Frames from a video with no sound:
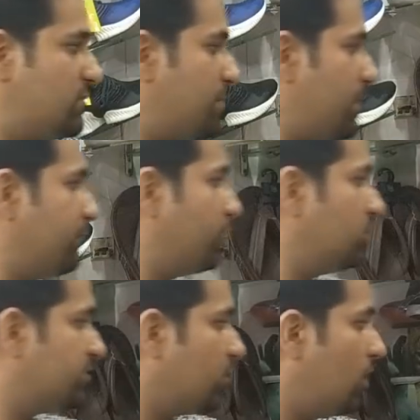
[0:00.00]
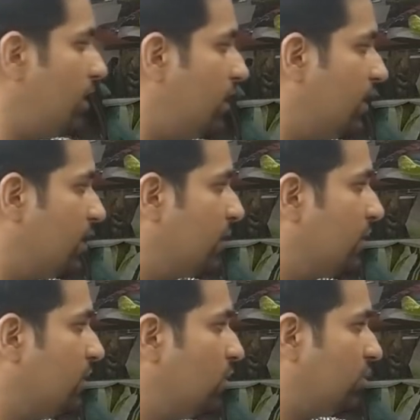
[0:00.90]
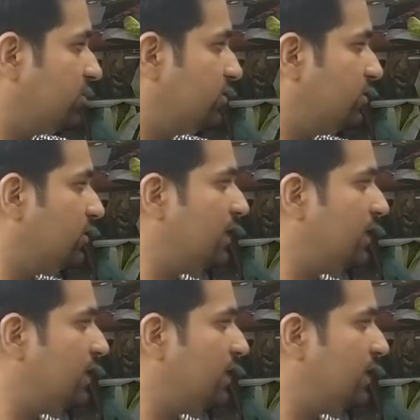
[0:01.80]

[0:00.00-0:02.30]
we play futsal looks